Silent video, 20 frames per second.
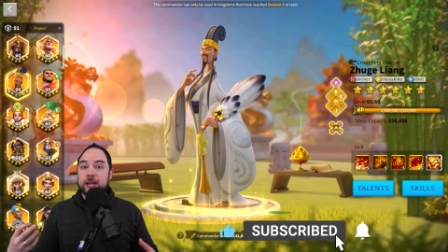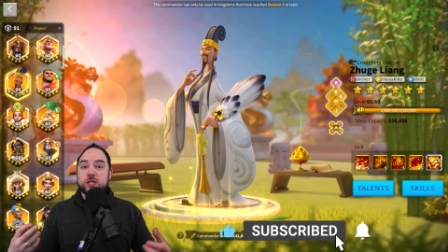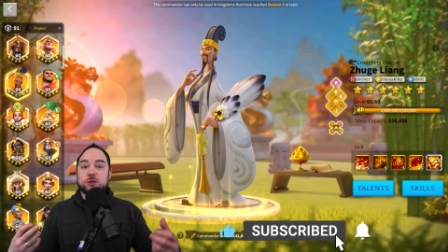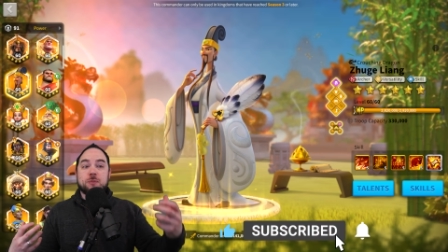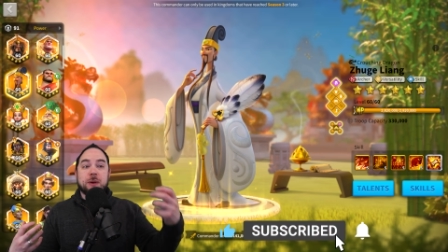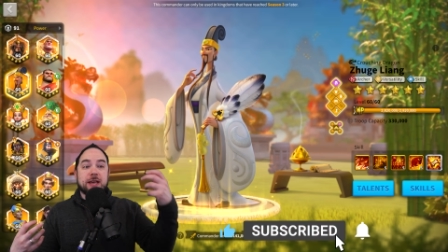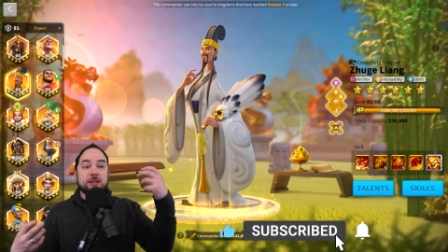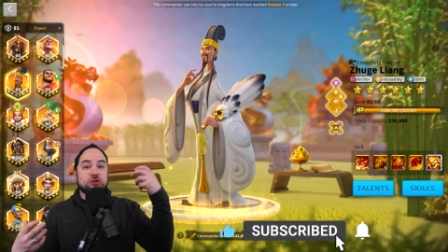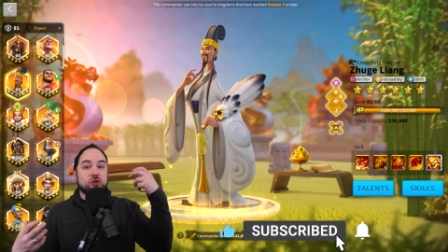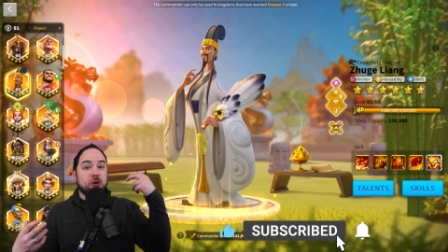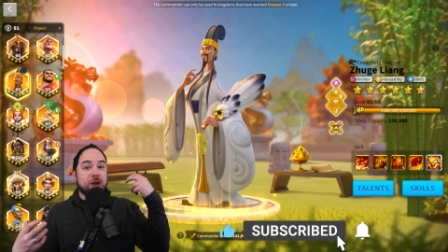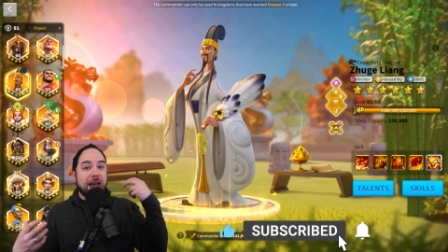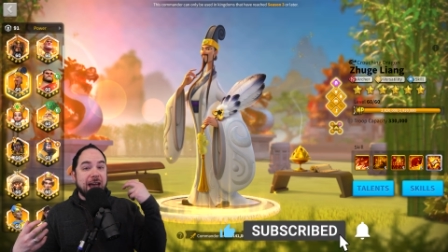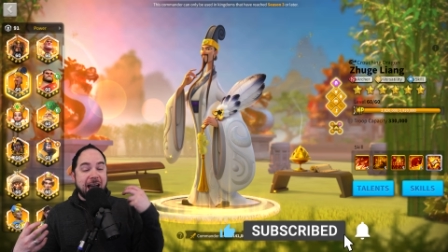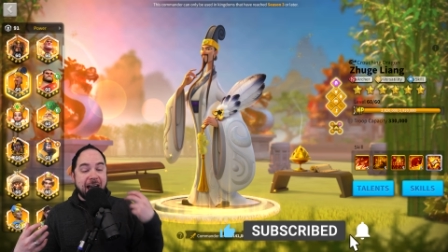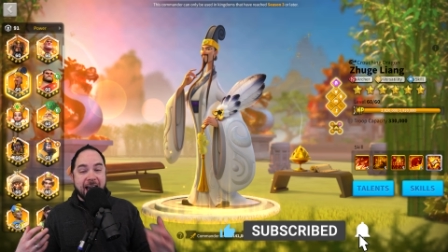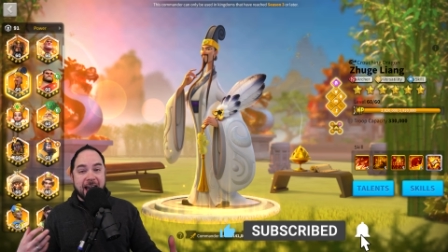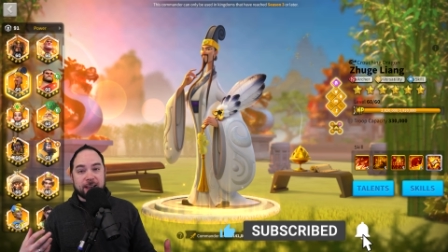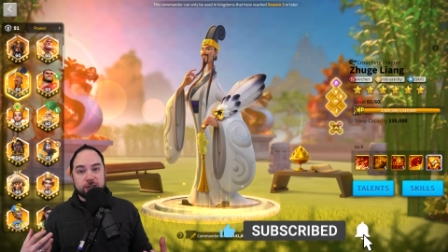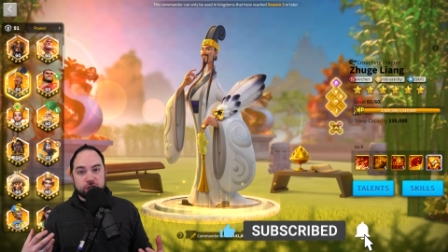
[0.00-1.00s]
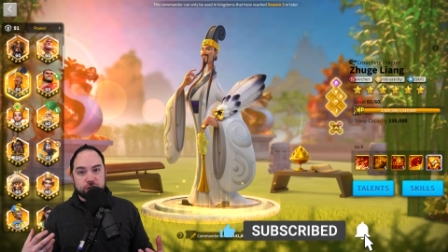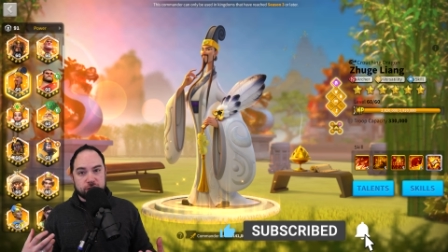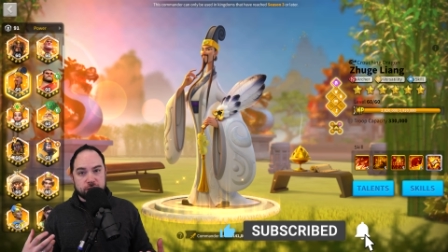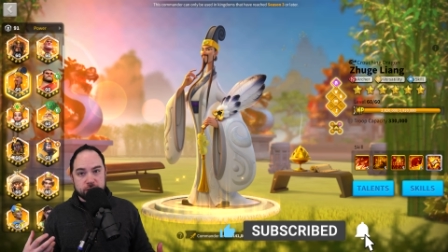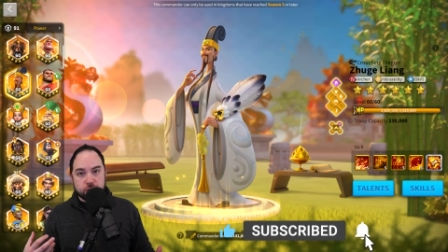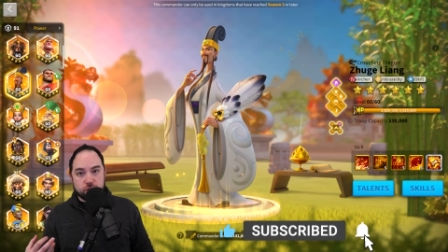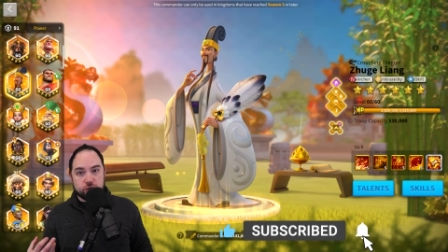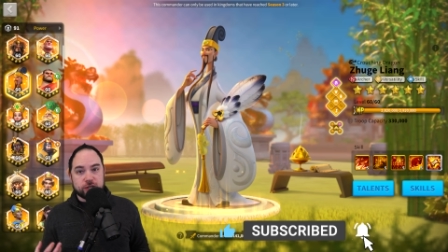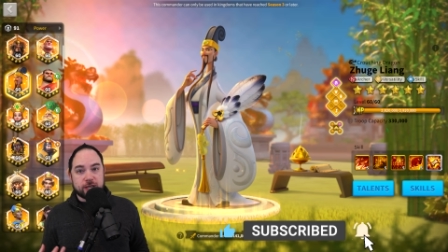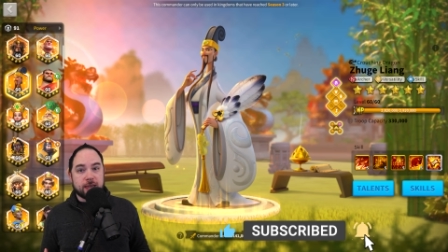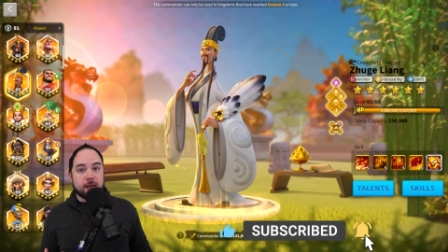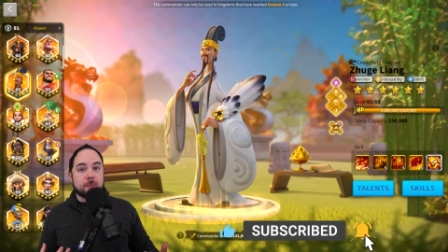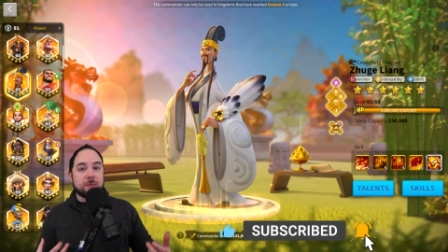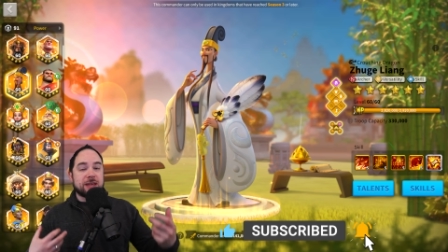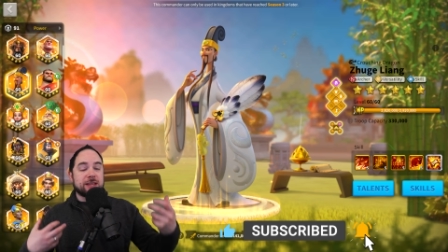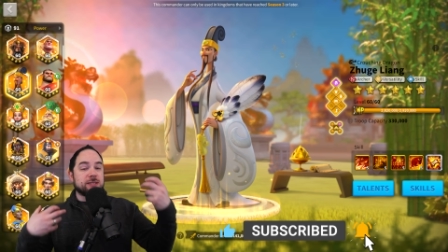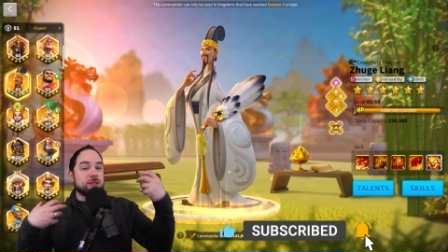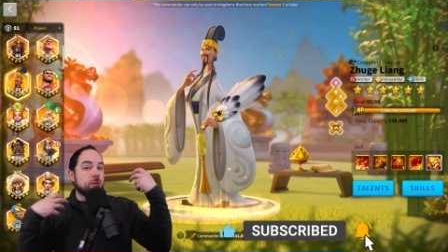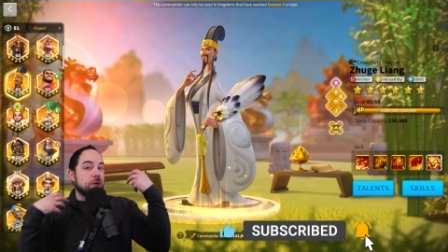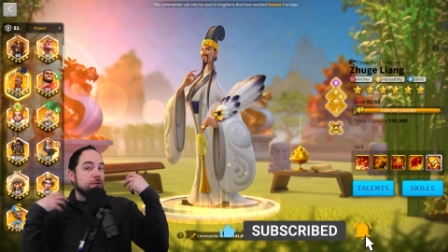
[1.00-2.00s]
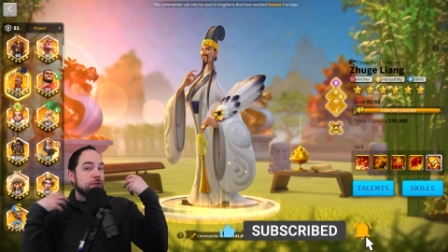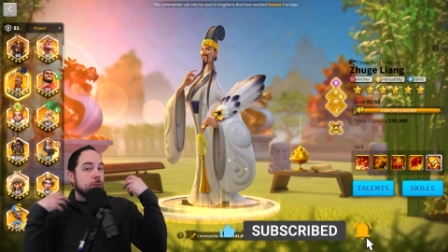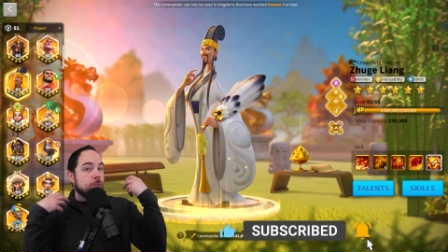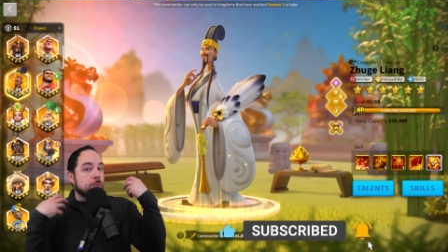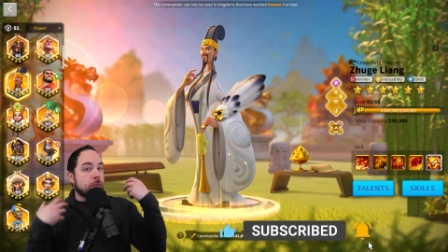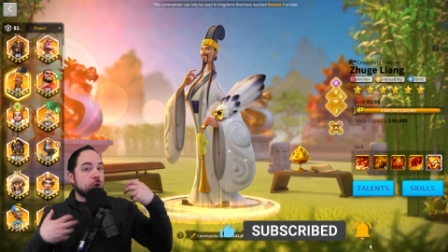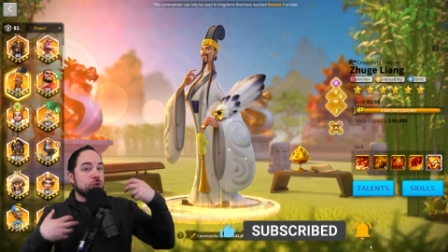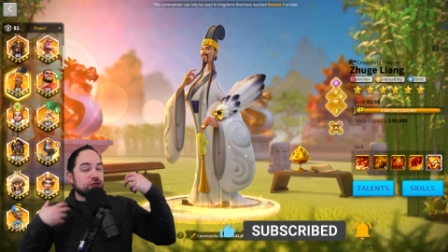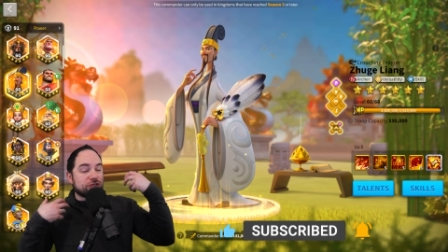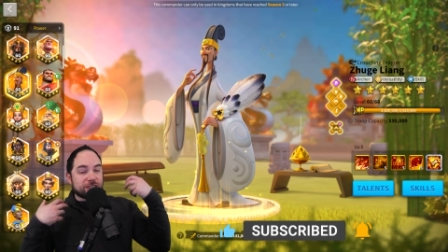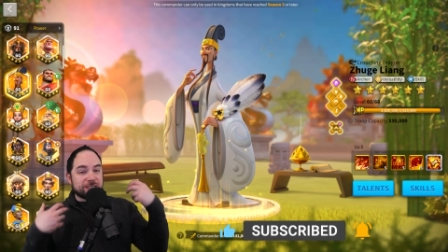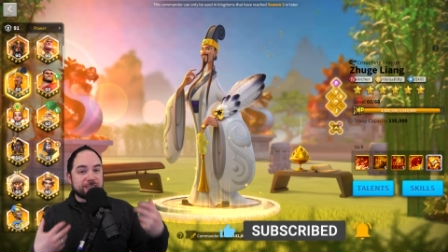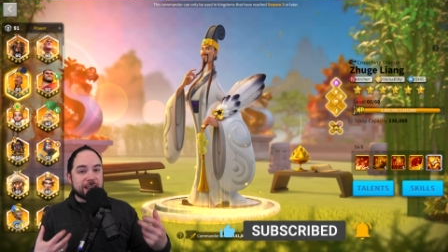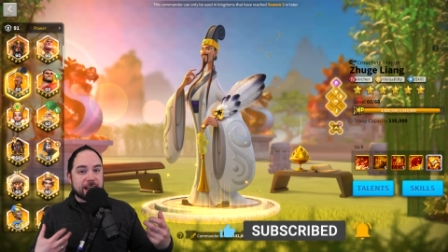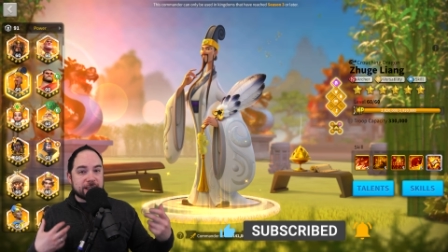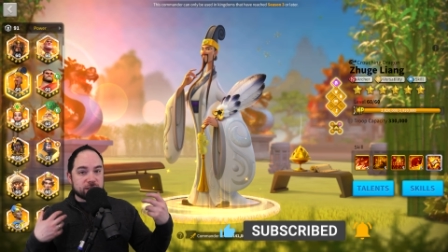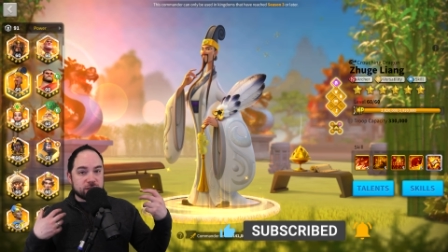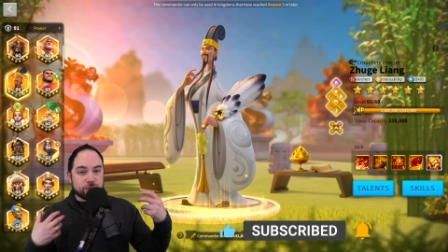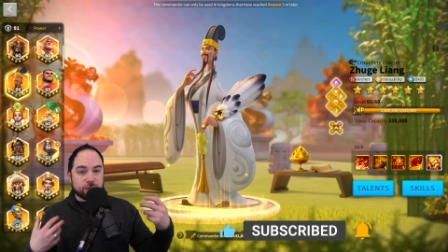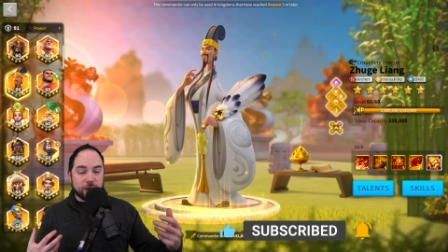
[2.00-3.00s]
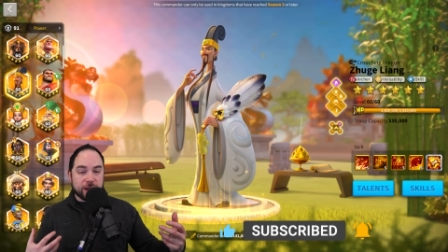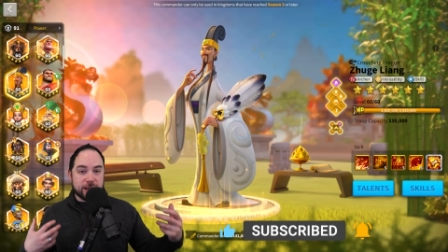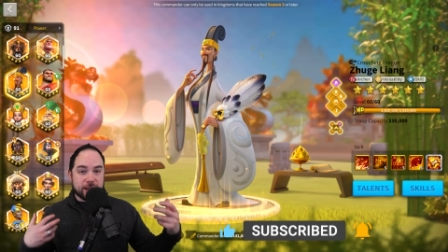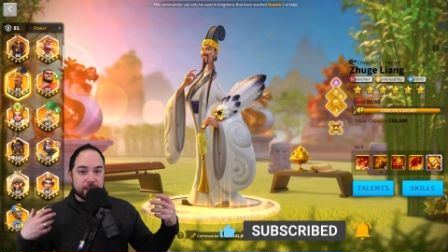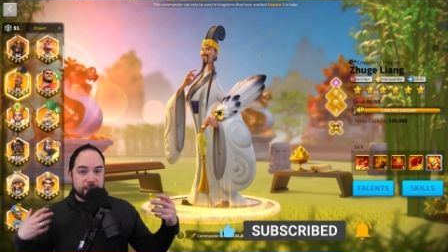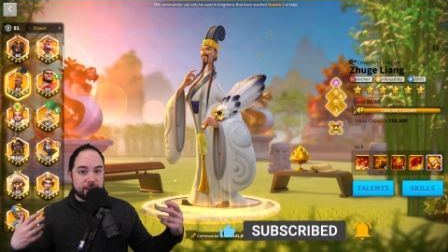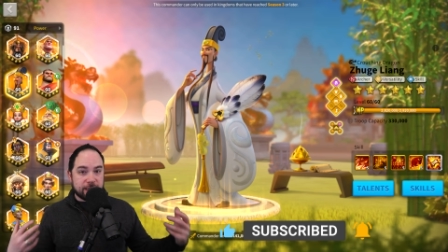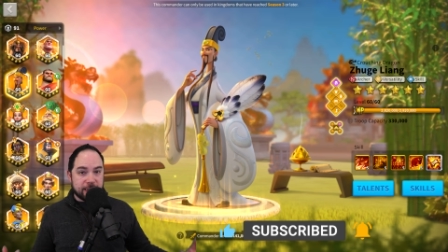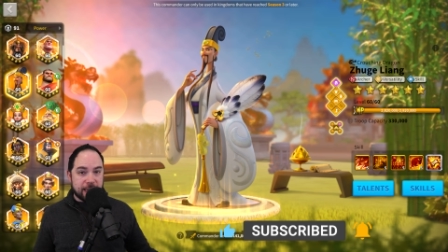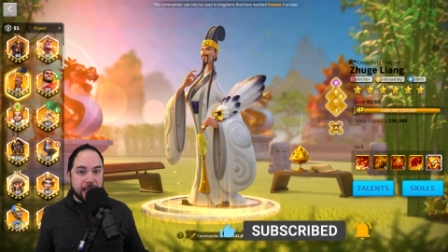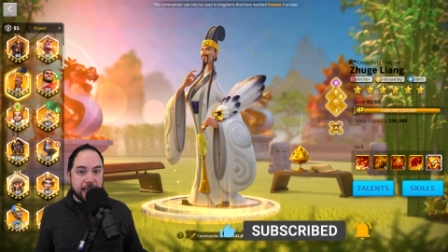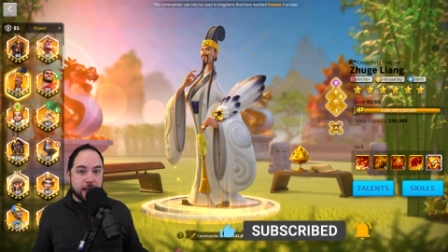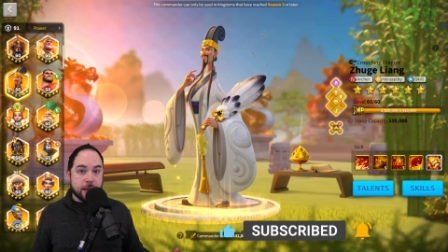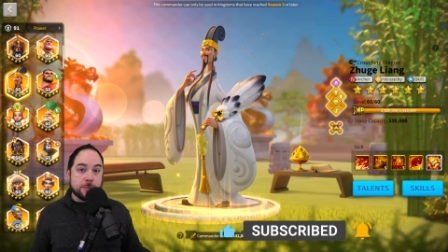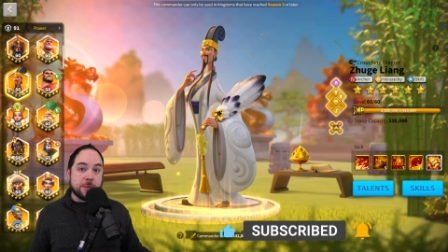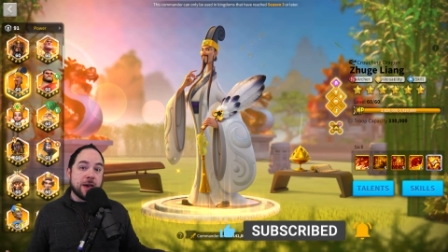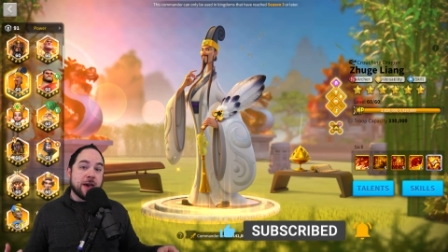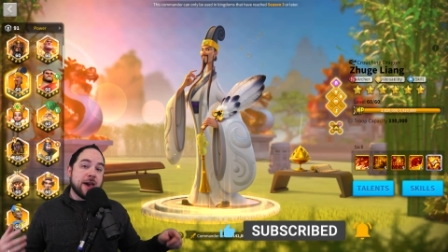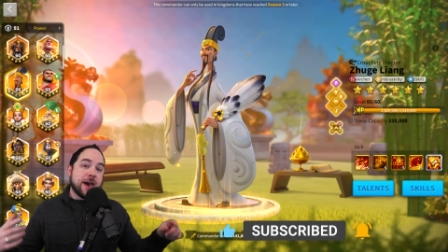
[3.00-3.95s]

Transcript: it's based on actually using him in some of the most intense fighting in the game.